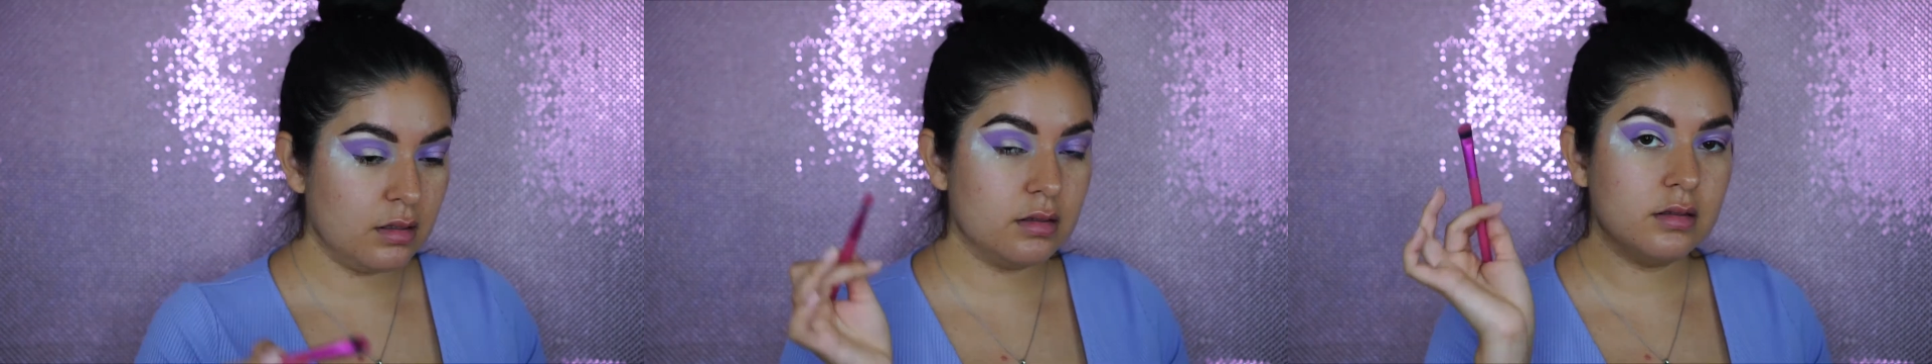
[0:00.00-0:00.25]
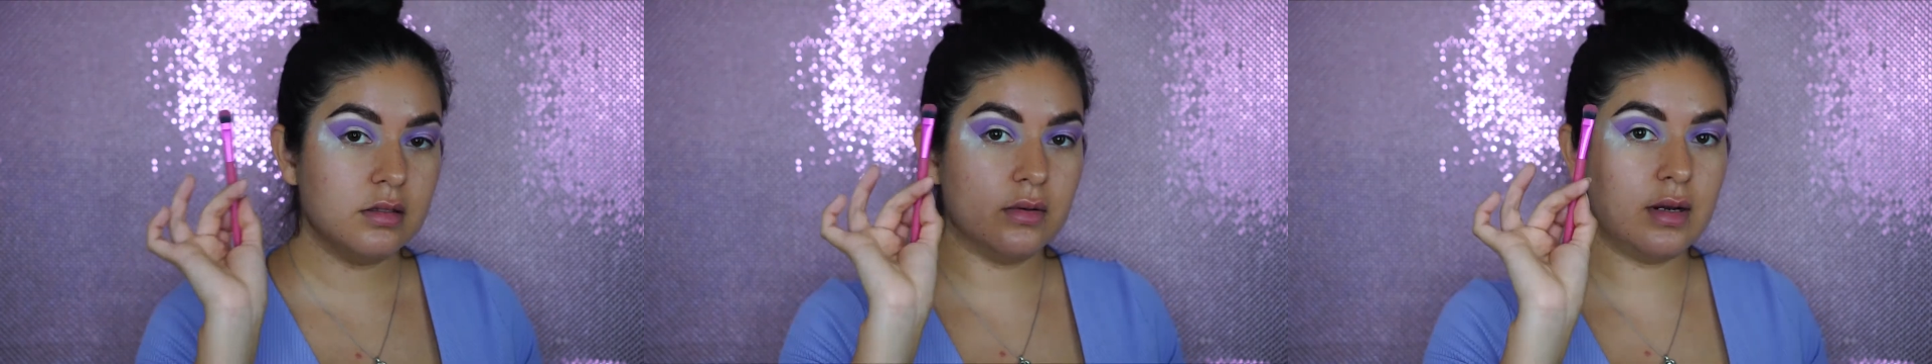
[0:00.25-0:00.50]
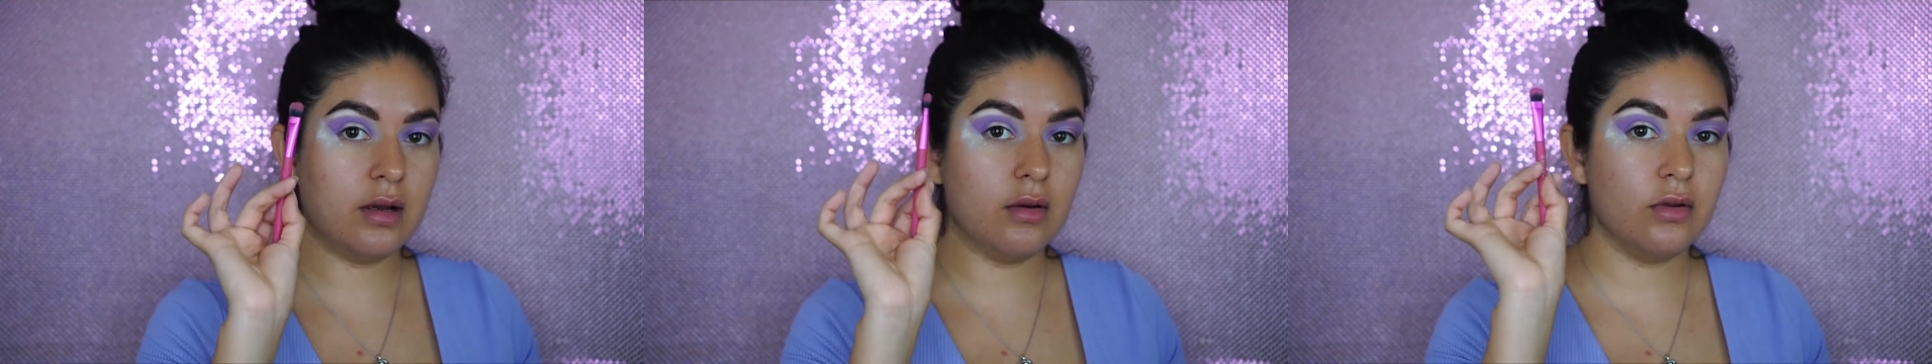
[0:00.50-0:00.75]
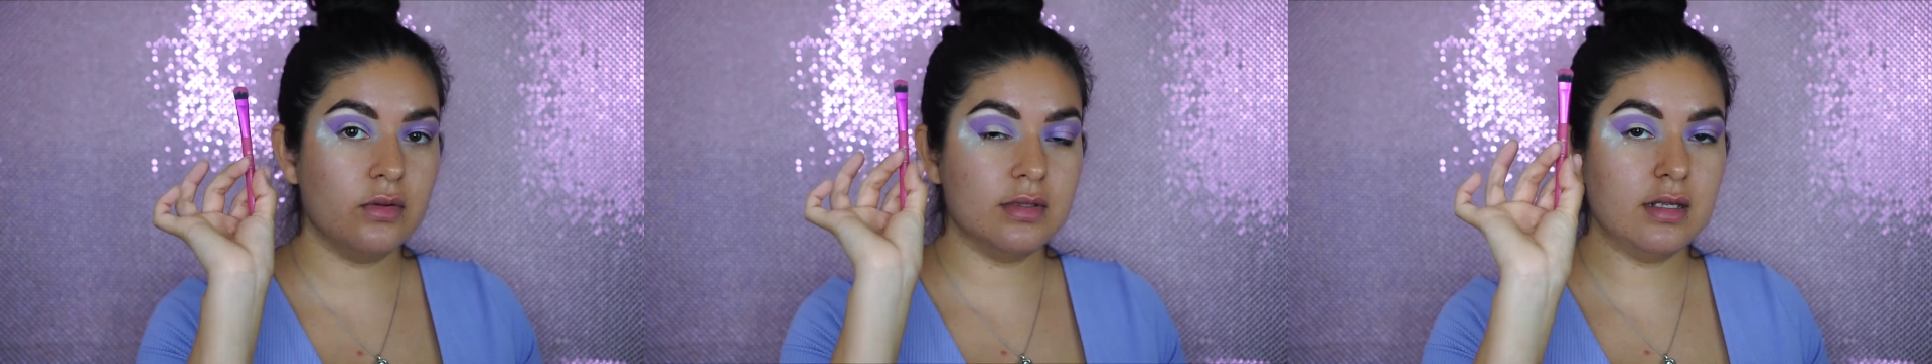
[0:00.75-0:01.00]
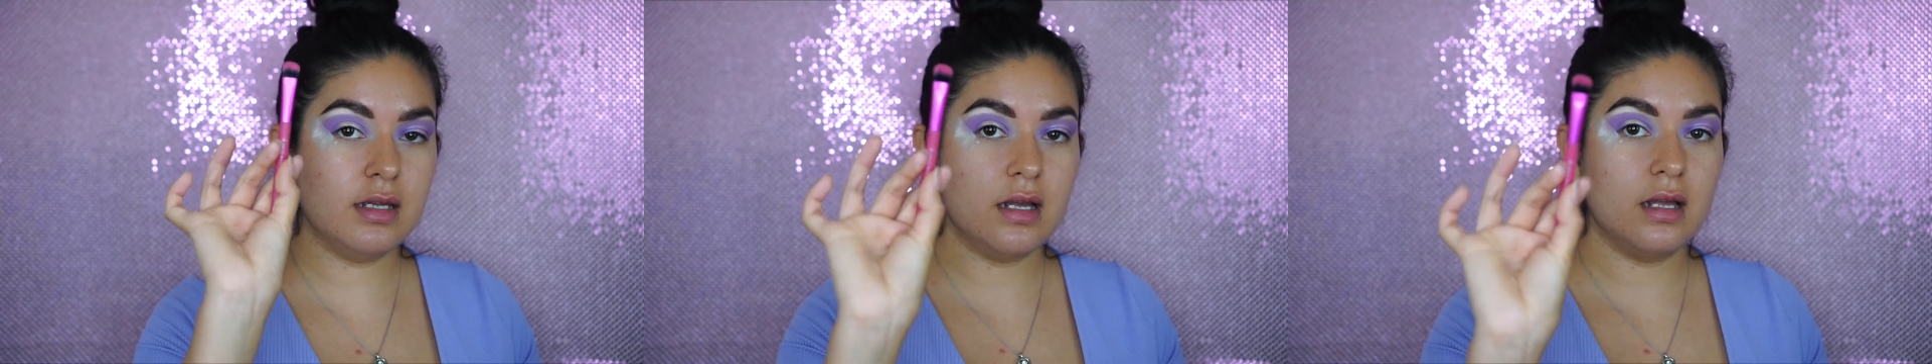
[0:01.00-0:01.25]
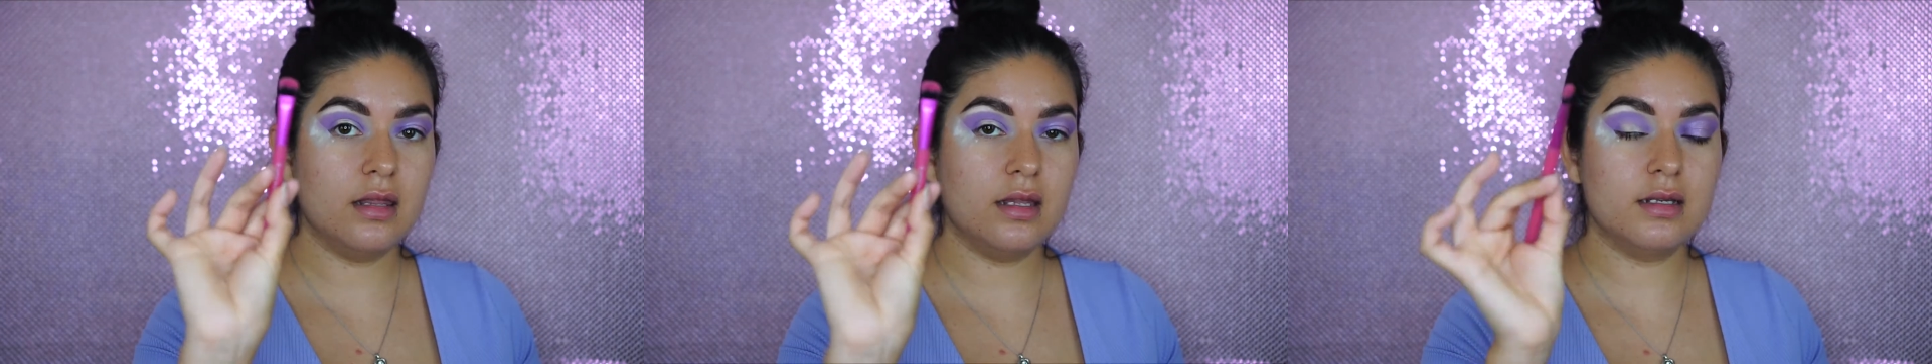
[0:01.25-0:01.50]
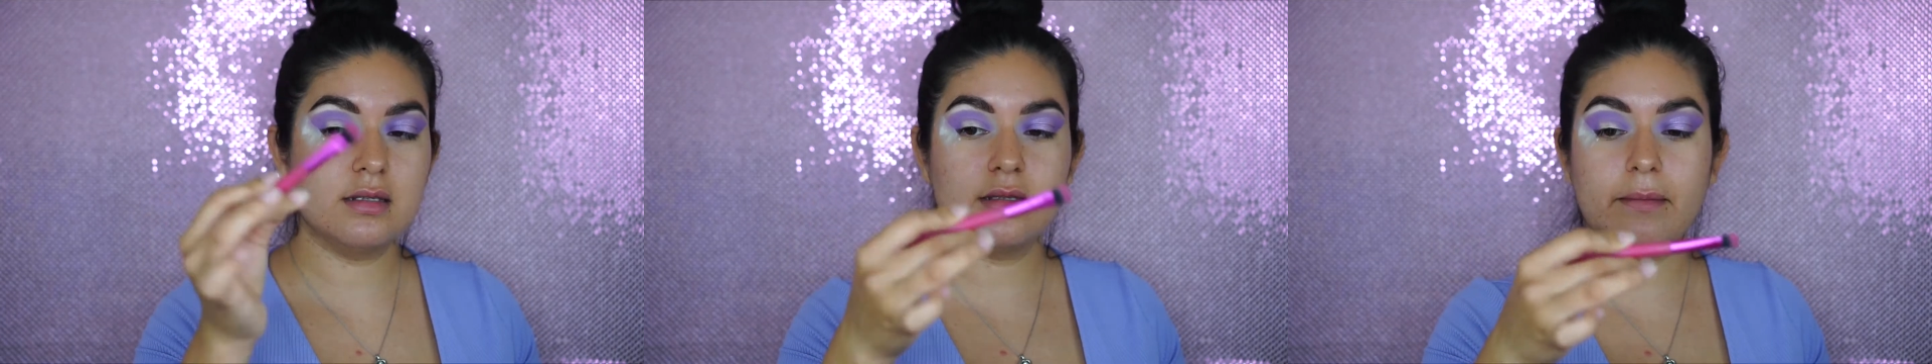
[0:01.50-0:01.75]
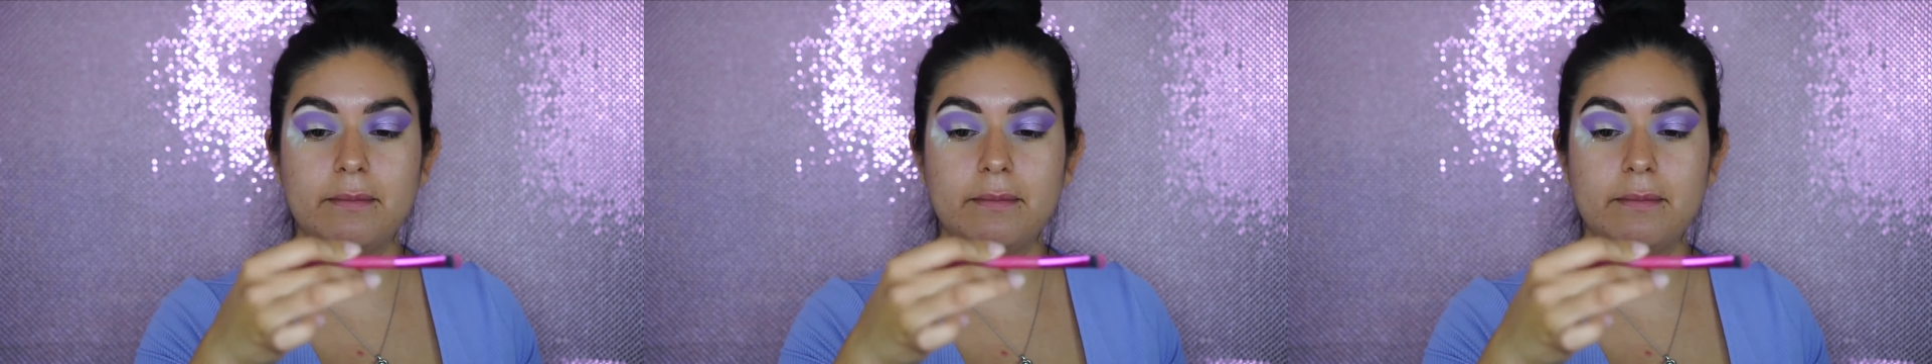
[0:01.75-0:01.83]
So now, using this